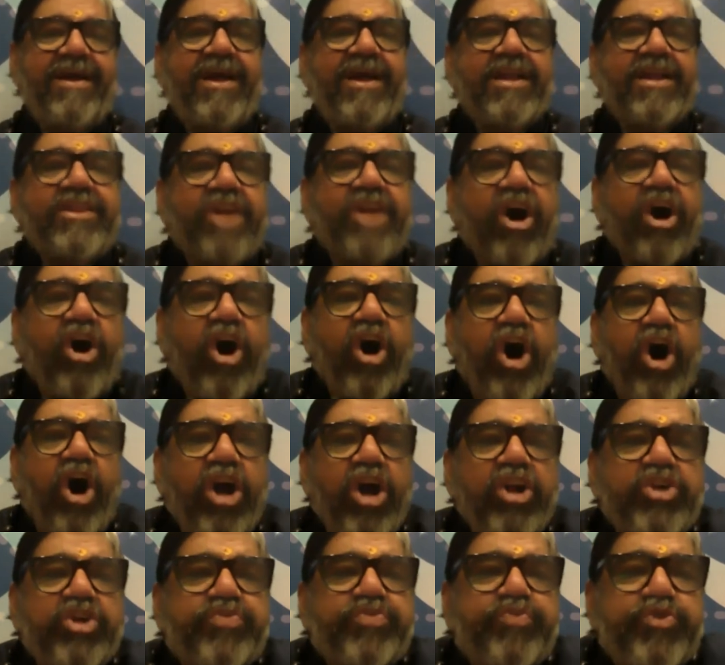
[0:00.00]
The
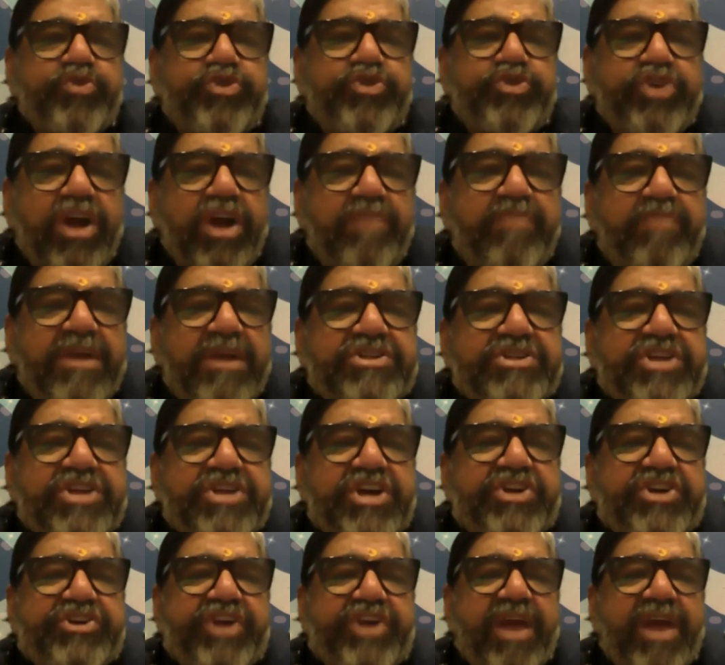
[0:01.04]
all spiritual
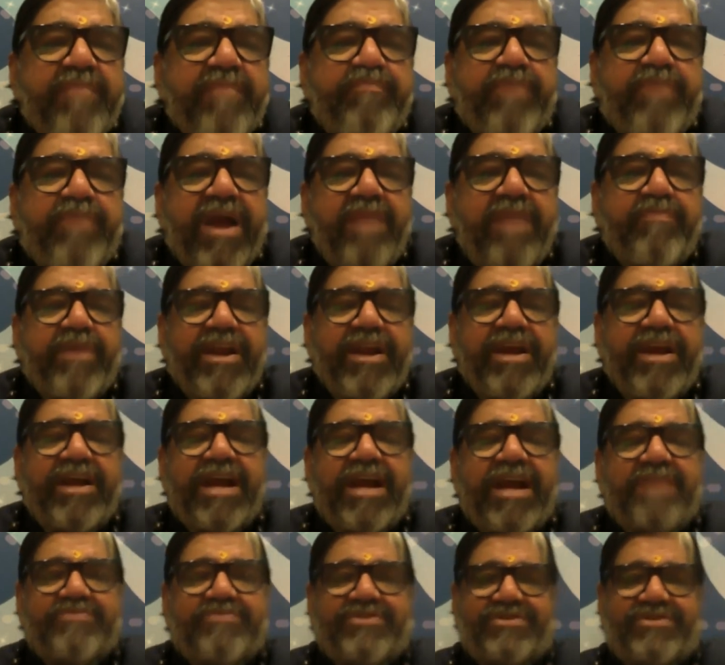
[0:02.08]
places, temple,
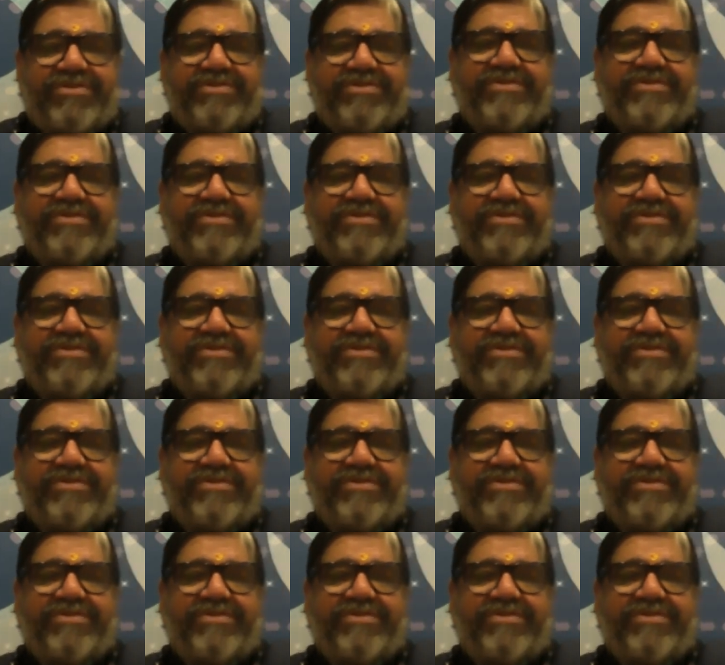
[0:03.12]
pilgrims,